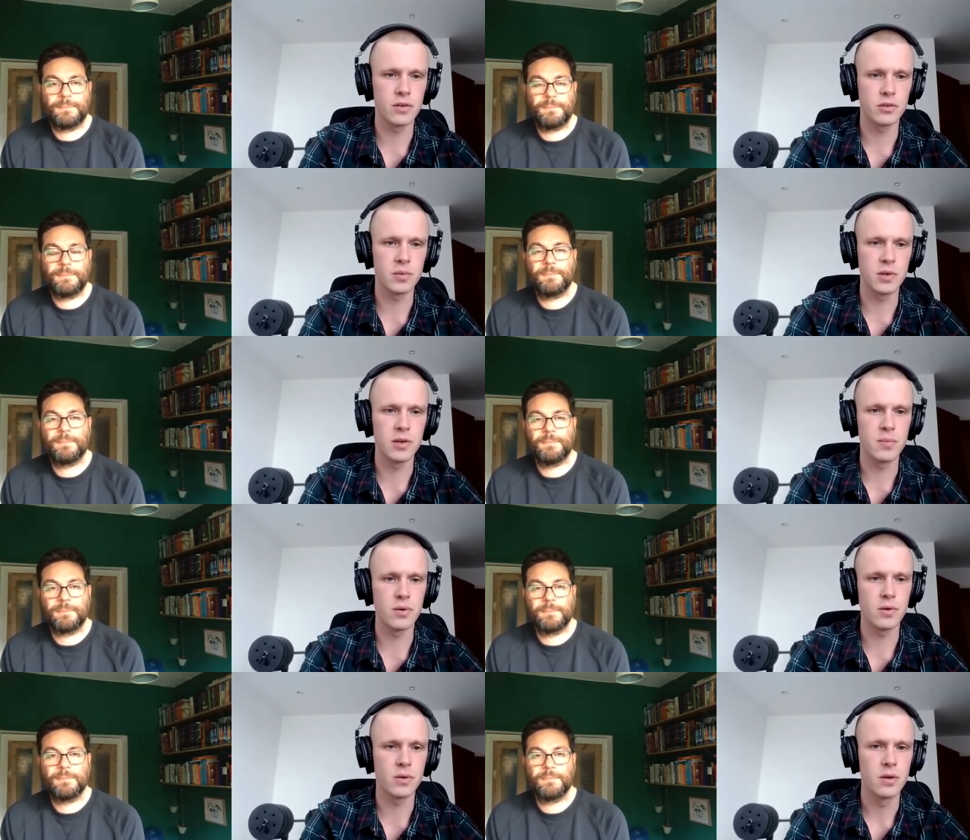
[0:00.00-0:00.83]
Speaker 1: those
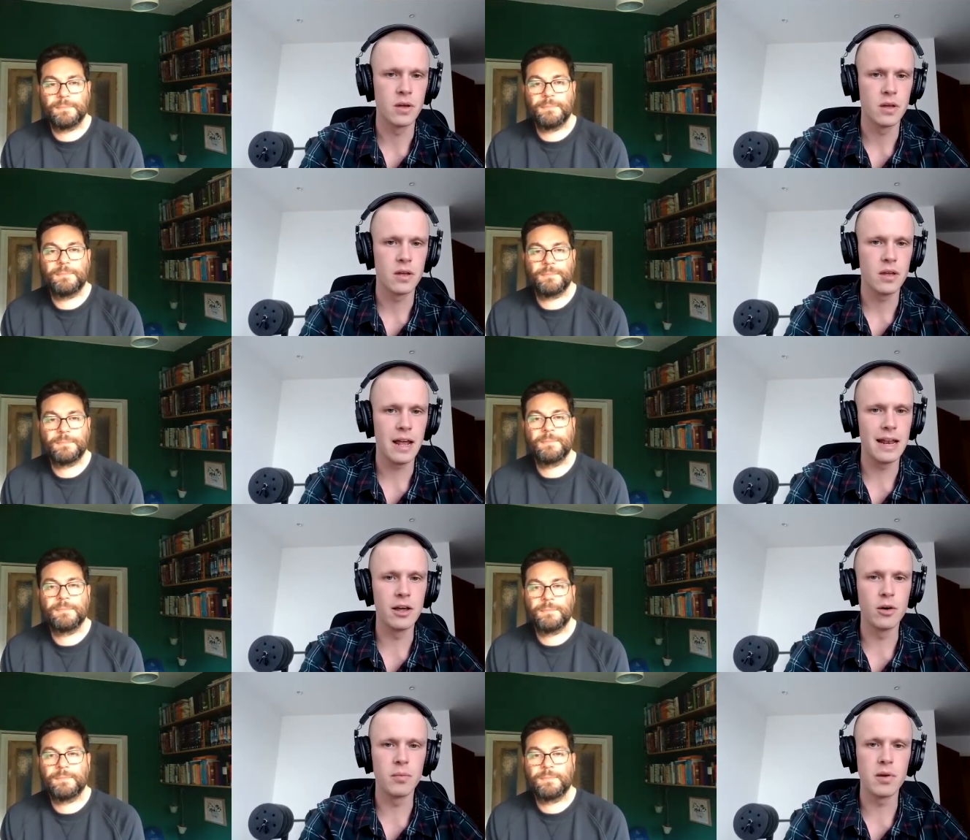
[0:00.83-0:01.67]
people a
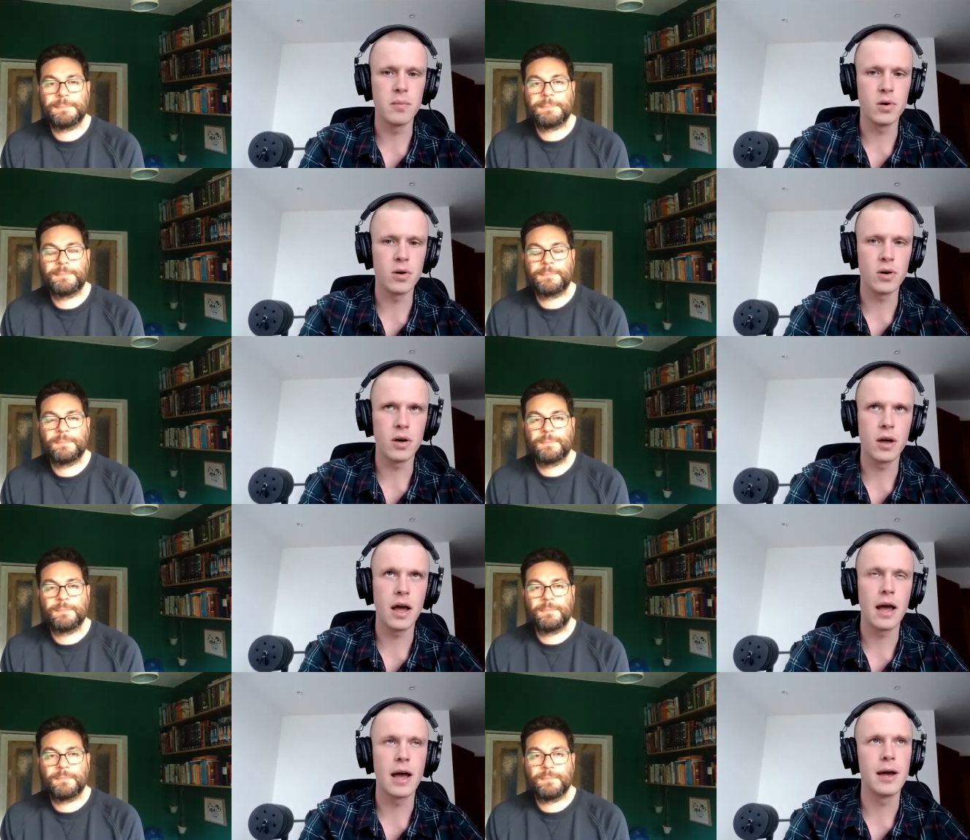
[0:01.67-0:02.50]
little bit more.
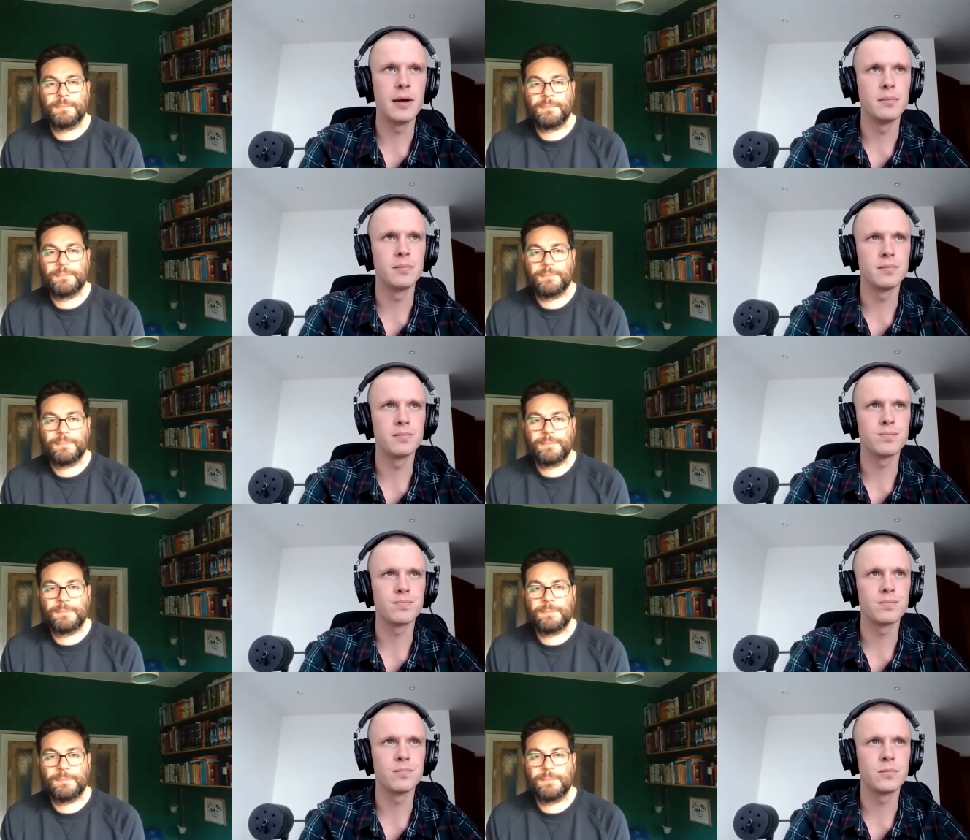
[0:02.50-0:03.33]
Um,
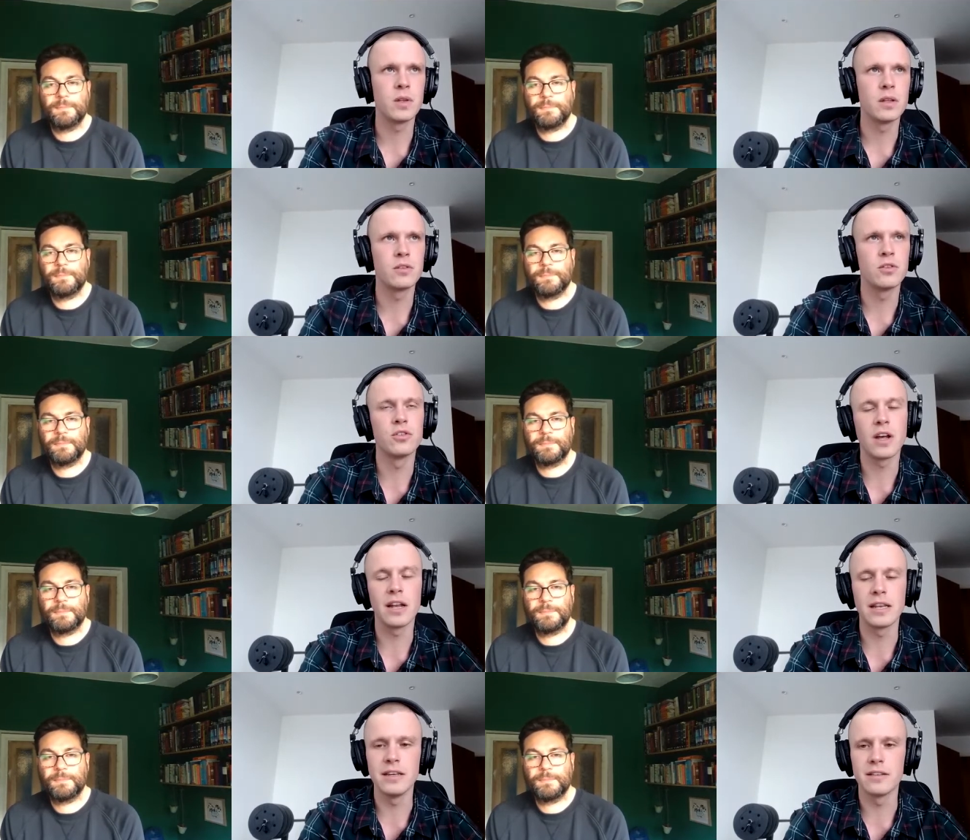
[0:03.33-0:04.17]
does
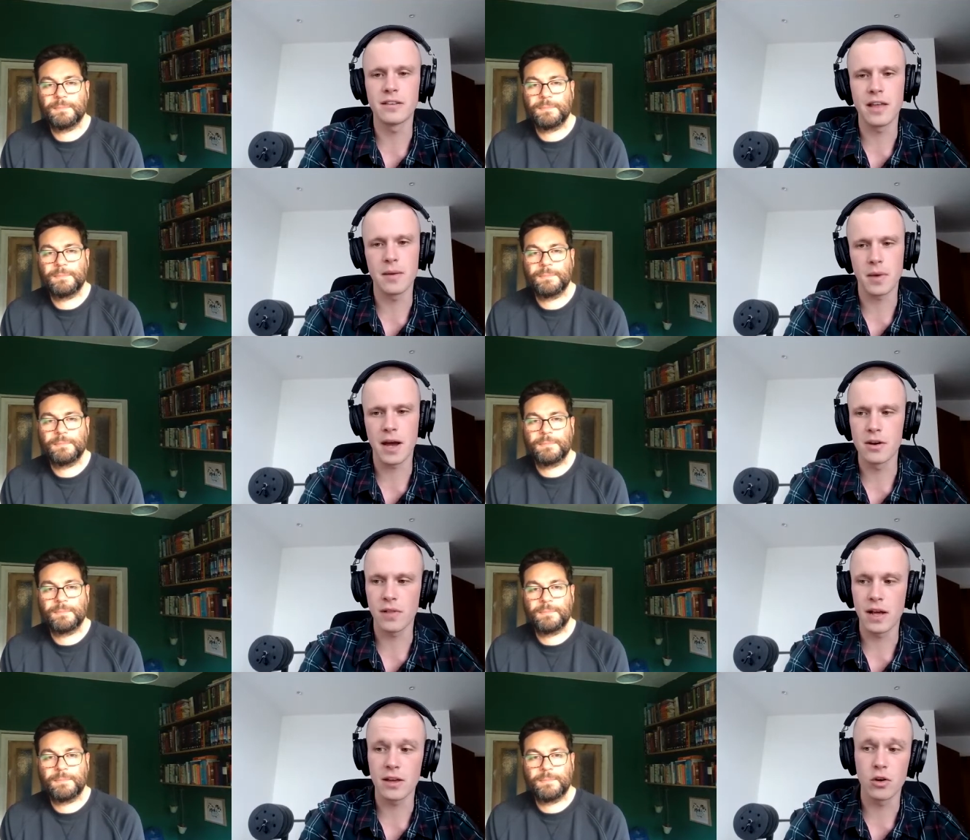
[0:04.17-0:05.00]
that lead to them kind
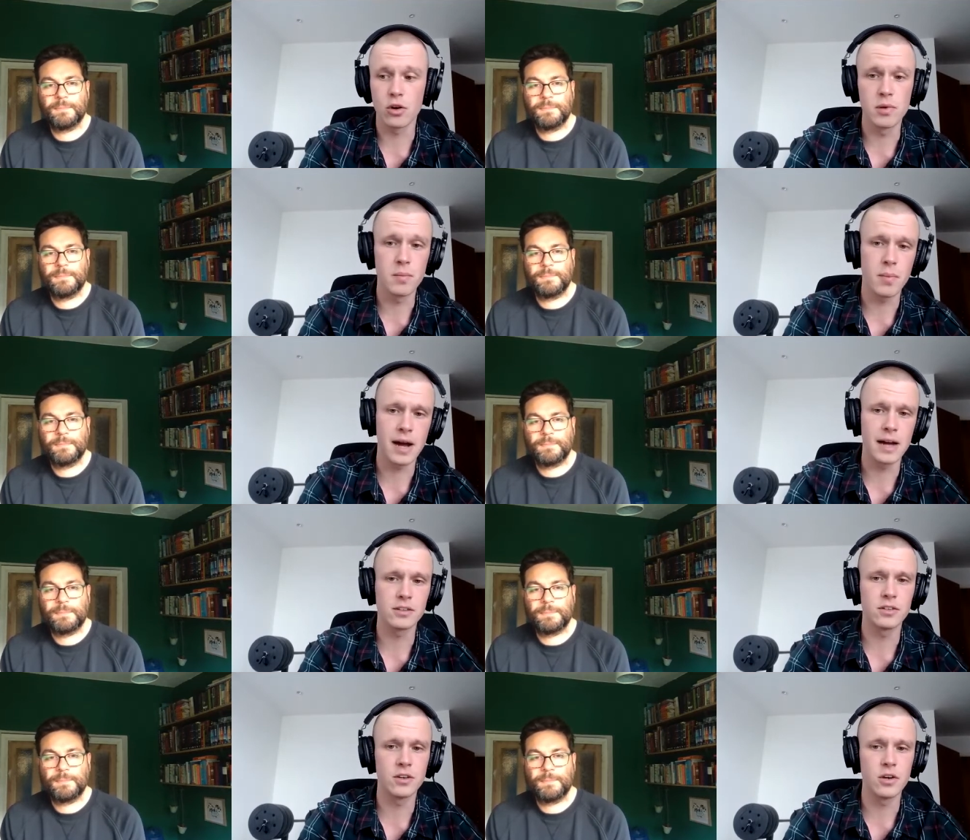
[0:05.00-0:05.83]
of like coming back
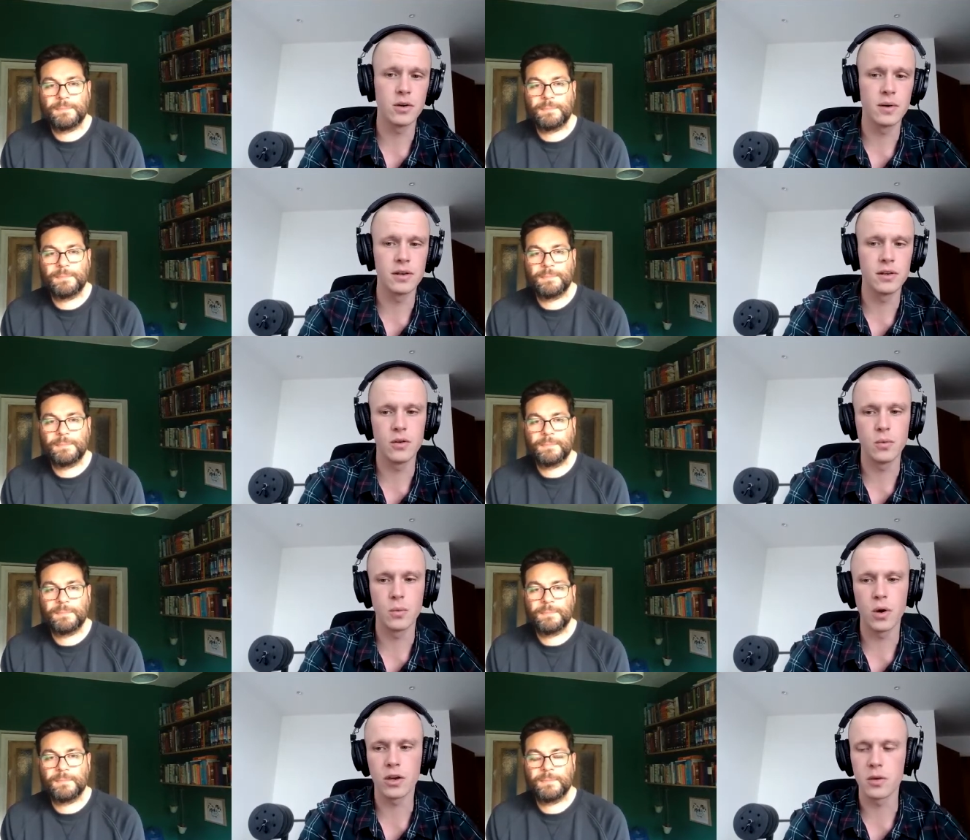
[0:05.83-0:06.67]
to you and you
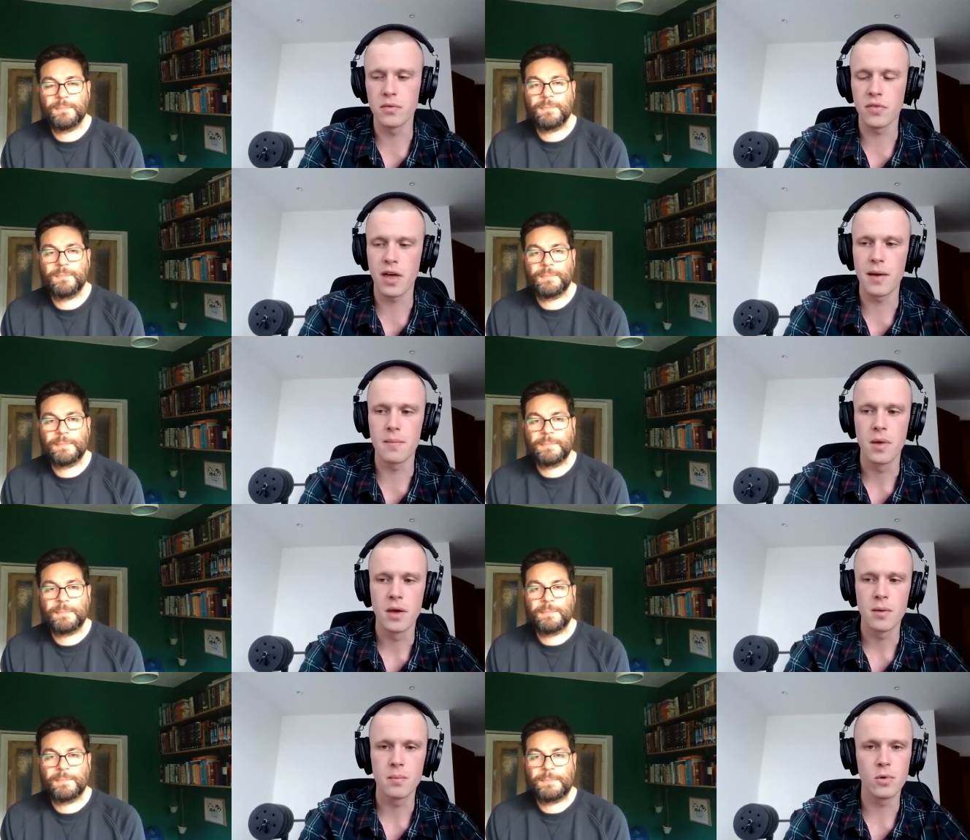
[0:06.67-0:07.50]
working with them
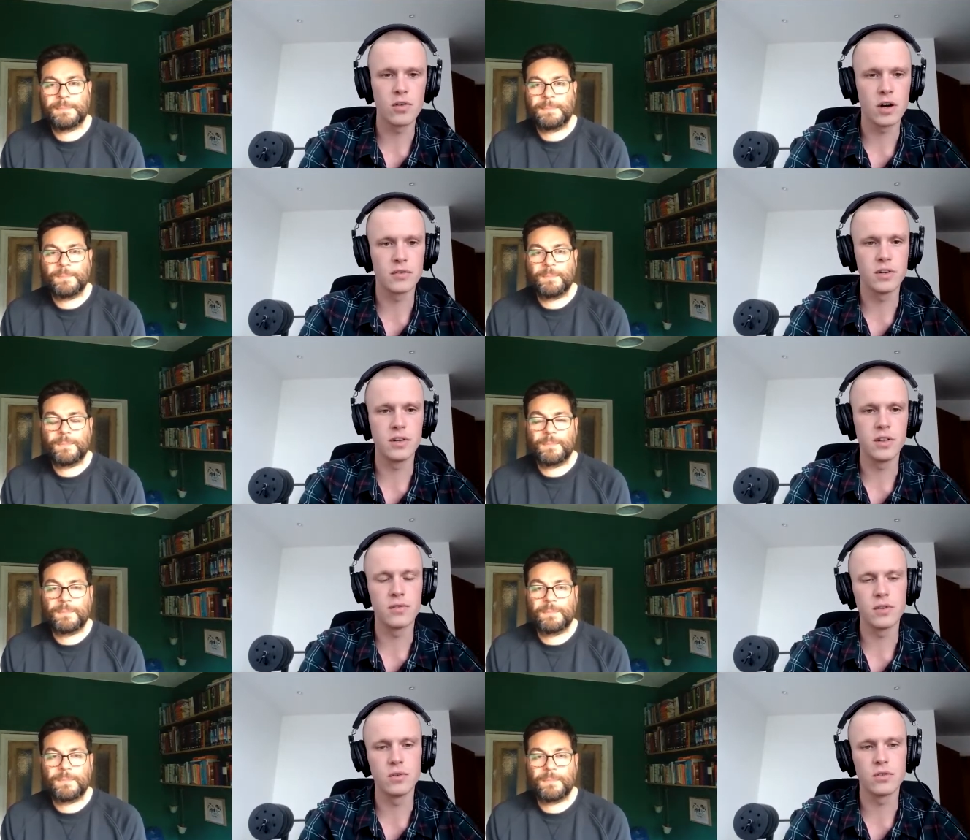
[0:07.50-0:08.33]
more often in the
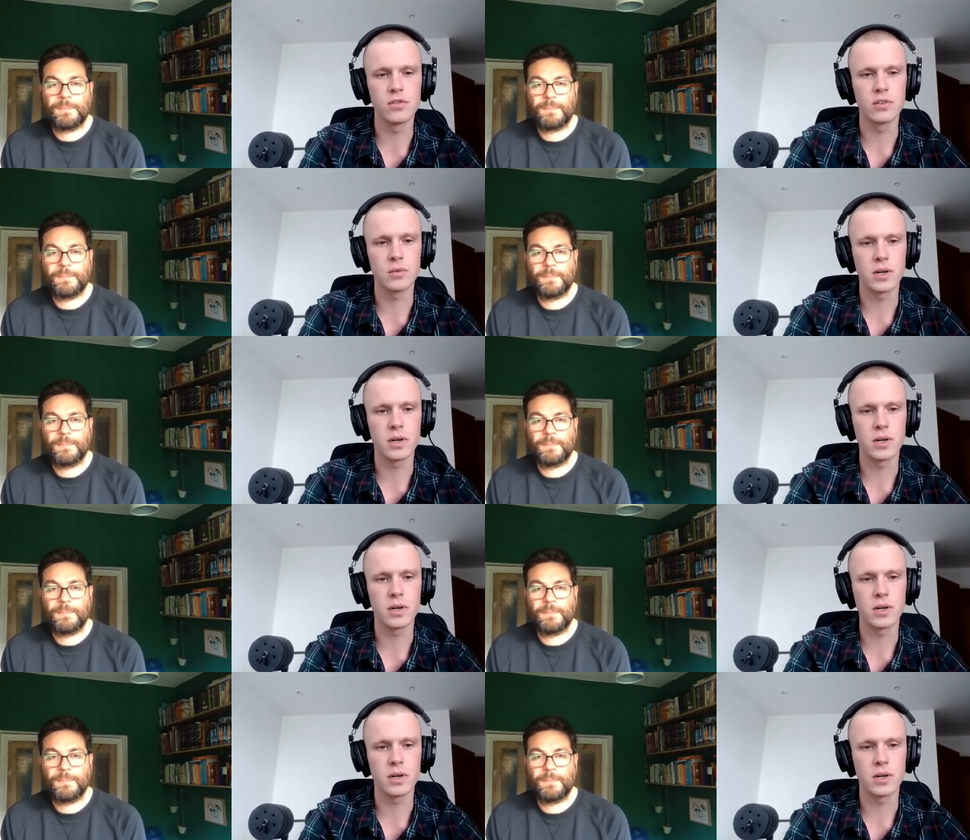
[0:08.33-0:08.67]
future as